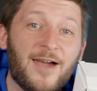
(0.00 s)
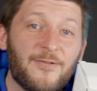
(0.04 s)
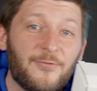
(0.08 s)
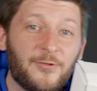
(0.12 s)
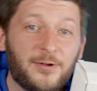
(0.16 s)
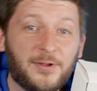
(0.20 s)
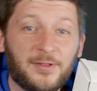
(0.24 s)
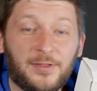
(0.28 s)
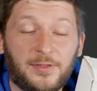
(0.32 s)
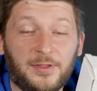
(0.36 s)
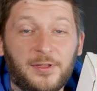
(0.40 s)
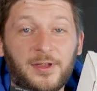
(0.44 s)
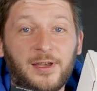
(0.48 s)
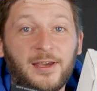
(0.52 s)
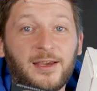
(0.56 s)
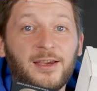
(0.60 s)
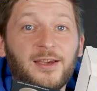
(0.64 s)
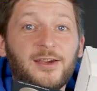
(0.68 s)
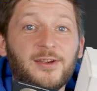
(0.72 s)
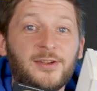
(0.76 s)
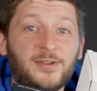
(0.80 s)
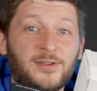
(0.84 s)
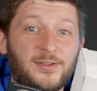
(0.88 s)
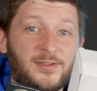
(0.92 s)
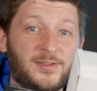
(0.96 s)
everything
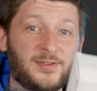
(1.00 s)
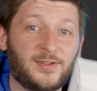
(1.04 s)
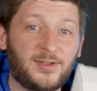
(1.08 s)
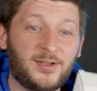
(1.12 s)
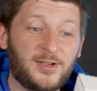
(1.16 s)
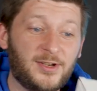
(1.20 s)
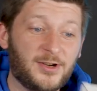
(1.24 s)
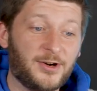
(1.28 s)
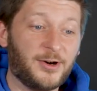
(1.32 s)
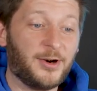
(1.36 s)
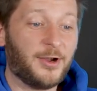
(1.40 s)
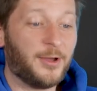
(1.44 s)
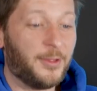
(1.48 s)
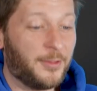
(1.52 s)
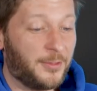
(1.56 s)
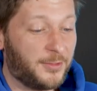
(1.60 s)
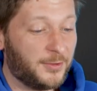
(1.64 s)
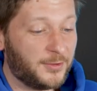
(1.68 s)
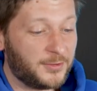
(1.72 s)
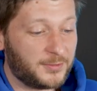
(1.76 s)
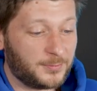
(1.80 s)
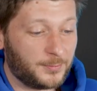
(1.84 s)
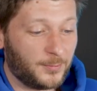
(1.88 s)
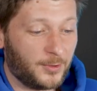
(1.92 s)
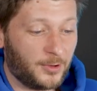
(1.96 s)
is here.
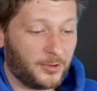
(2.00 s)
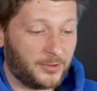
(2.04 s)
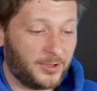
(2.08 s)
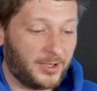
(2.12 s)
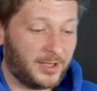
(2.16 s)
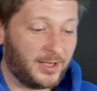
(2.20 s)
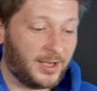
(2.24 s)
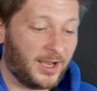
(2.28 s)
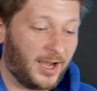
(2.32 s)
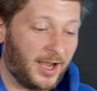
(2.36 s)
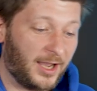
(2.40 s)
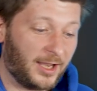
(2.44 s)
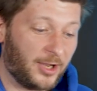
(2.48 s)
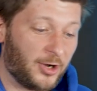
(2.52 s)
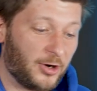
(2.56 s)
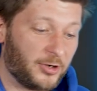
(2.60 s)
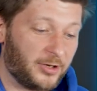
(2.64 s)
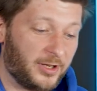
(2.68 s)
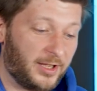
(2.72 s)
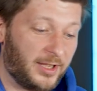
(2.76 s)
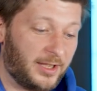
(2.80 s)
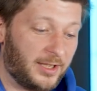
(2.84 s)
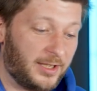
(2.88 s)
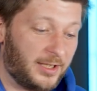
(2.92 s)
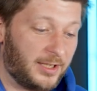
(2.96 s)
This morning I got
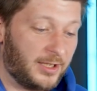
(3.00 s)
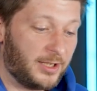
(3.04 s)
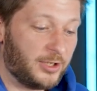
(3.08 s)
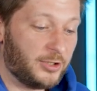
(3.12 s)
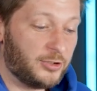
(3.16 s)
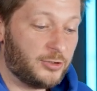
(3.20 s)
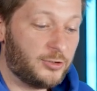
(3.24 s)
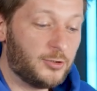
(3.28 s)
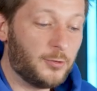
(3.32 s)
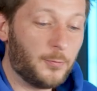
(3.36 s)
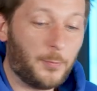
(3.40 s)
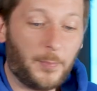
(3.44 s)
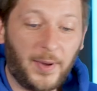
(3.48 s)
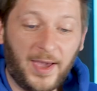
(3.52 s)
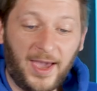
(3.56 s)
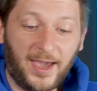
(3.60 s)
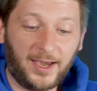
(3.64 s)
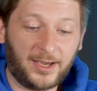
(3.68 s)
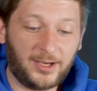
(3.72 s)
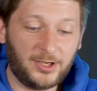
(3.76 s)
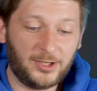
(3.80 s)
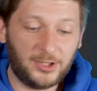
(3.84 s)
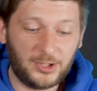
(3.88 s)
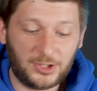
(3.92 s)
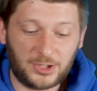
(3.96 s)
a new
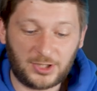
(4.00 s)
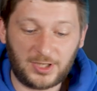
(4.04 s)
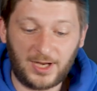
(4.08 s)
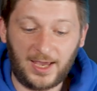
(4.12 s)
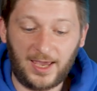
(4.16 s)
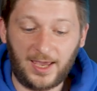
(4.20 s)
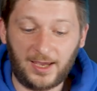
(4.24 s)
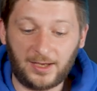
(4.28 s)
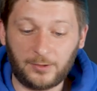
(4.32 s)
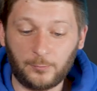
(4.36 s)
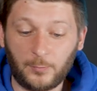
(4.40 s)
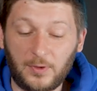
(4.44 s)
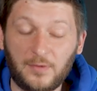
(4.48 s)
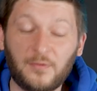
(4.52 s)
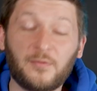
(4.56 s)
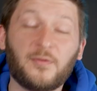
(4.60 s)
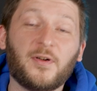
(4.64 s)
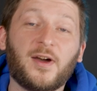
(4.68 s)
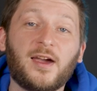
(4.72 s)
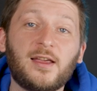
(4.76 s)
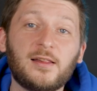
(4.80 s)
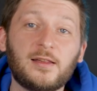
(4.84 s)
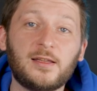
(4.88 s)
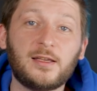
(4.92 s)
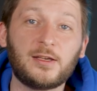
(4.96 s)
package and we
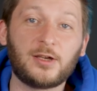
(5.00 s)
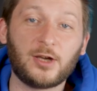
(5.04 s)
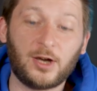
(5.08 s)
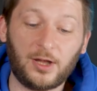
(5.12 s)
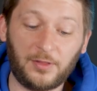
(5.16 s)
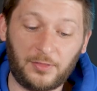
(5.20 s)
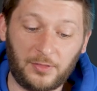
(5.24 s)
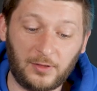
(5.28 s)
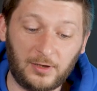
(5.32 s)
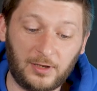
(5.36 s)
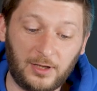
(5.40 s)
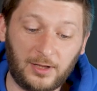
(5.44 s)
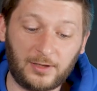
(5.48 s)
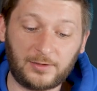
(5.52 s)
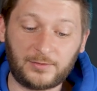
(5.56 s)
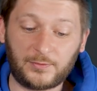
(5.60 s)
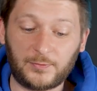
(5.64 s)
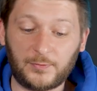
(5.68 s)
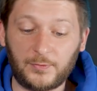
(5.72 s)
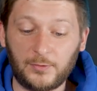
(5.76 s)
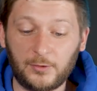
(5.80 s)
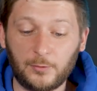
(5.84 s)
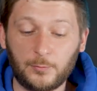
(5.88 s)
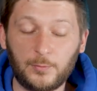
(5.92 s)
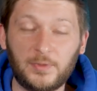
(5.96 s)
finally got the last
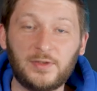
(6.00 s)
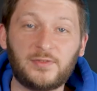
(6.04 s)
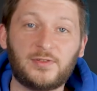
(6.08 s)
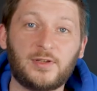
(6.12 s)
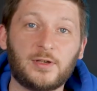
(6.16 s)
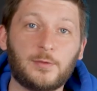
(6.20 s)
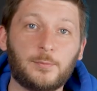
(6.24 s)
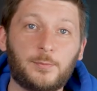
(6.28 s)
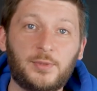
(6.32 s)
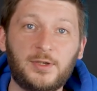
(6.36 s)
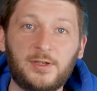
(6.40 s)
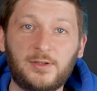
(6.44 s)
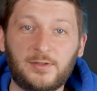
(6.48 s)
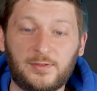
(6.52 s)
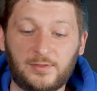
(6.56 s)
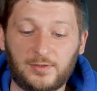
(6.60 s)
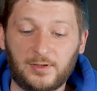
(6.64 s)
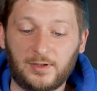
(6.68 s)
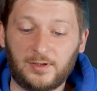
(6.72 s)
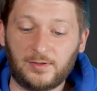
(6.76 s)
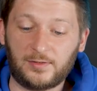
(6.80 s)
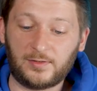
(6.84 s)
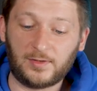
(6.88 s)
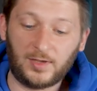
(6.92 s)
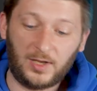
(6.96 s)
few missing
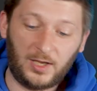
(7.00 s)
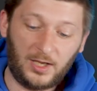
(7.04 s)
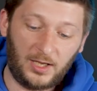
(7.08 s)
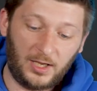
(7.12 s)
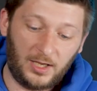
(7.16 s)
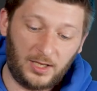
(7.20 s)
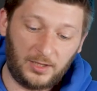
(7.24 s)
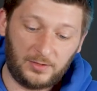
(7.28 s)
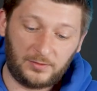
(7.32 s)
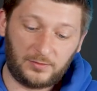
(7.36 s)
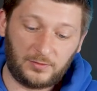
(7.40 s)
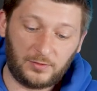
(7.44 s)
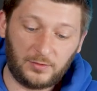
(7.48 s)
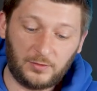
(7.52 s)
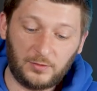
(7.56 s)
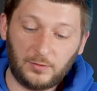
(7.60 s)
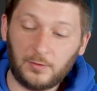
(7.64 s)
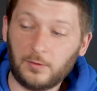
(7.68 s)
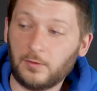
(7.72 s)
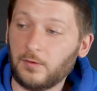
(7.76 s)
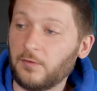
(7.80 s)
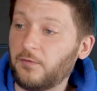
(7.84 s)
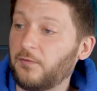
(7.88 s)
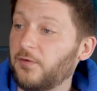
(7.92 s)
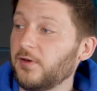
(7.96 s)
pieces
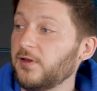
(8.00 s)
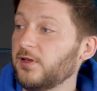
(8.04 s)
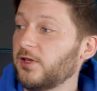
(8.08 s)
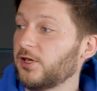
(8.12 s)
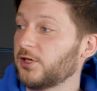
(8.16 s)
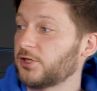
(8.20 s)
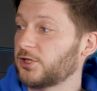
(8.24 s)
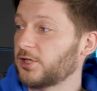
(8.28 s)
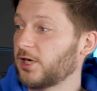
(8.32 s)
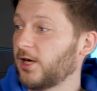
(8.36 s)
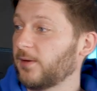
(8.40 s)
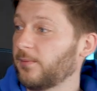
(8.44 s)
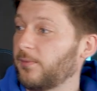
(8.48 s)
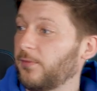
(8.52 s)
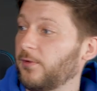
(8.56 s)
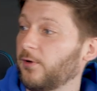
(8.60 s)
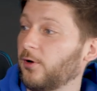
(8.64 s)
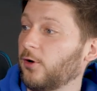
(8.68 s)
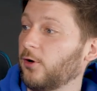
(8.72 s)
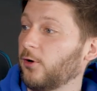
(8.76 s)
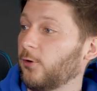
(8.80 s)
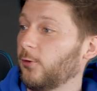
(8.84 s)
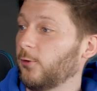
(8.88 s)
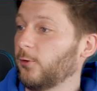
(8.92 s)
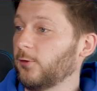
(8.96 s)
to finish up the
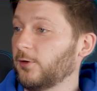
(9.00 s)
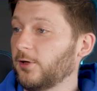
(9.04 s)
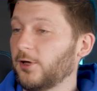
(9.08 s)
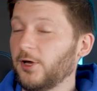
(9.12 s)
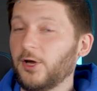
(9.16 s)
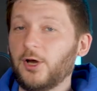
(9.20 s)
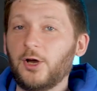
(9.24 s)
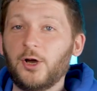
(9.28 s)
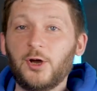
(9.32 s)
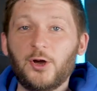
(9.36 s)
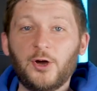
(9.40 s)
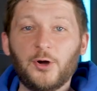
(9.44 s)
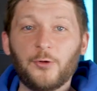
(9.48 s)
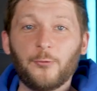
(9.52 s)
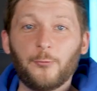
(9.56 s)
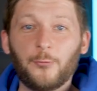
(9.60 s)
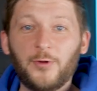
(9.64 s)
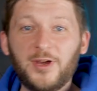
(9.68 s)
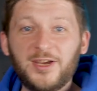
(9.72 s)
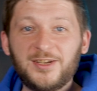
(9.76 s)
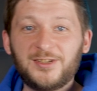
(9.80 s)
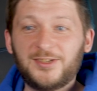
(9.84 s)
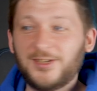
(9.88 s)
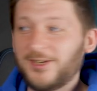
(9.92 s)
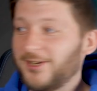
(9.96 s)
whole
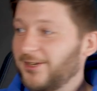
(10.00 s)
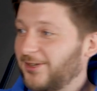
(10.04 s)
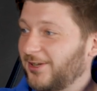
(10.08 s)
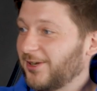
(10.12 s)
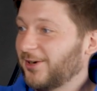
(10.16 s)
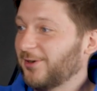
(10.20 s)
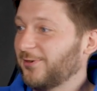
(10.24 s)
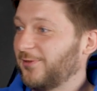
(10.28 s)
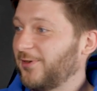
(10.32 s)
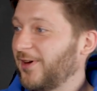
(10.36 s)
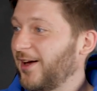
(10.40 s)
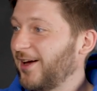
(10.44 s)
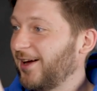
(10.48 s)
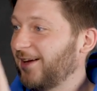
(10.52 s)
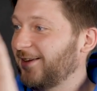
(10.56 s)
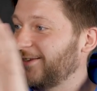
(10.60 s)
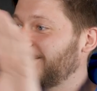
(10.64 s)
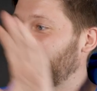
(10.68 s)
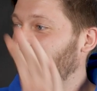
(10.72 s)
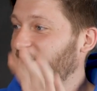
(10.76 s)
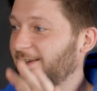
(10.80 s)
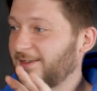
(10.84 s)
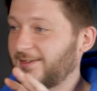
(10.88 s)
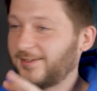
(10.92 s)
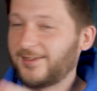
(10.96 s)
radiator fan
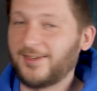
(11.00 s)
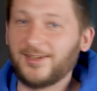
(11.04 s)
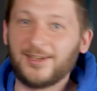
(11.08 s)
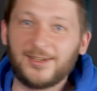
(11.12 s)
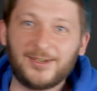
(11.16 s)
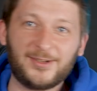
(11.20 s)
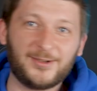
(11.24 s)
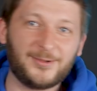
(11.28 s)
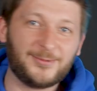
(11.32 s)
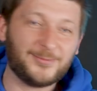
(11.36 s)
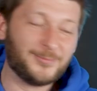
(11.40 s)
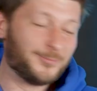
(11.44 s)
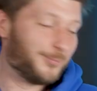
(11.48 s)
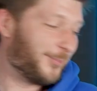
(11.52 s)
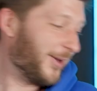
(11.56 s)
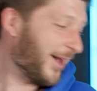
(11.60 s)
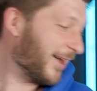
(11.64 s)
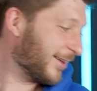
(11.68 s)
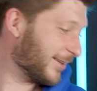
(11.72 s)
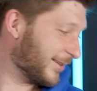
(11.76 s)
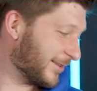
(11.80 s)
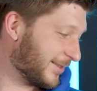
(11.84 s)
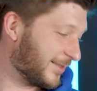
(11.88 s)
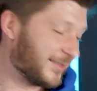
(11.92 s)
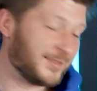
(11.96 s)
testing
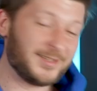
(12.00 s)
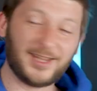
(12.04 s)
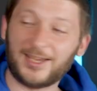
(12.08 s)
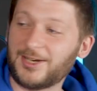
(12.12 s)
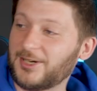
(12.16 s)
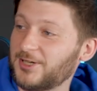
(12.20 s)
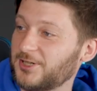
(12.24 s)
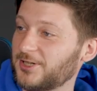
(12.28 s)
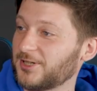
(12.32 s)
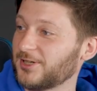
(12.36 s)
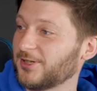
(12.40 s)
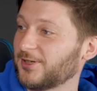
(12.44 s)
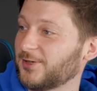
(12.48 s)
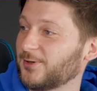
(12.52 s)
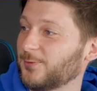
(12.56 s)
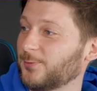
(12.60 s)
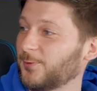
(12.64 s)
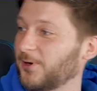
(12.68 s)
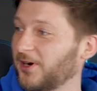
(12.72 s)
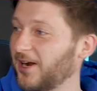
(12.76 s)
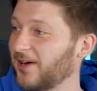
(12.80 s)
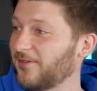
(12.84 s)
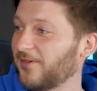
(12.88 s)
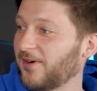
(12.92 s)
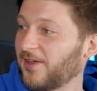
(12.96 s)
battle station,
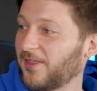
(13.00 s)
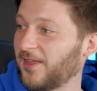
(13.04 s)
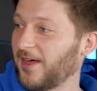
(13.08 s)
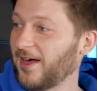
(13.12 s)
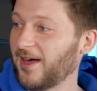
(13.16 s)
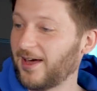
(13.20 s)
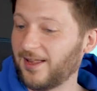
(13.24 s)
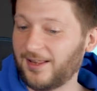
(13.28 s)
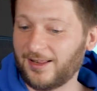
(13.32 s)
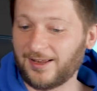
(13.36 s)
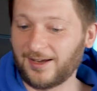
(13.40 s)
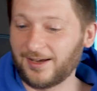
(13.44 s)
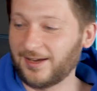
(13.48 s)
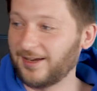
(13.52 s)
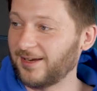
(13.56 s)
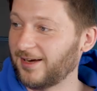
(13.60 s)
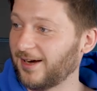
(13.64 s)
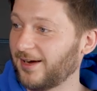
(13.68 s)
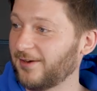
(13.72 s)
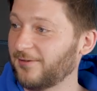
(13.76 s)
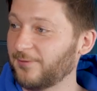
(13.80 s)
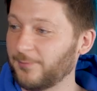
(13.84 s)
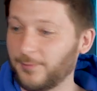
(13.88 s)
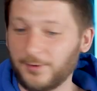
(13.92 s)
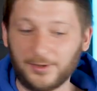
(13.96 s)
whatever the hell I,
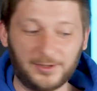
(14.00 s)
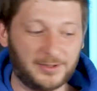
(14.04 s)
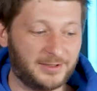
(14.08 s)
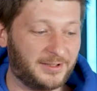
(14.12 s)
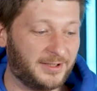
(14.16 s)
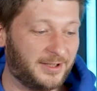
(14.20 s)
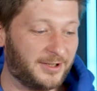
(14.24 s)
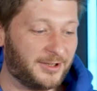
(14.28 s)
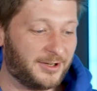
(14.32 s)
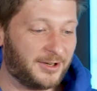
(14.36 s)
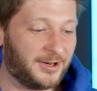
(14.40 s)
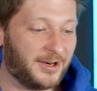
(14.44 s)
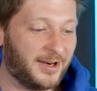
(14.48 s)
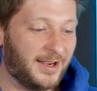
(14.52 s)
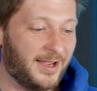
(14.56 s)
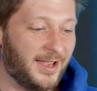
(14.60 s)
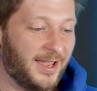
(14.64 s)
I've built here.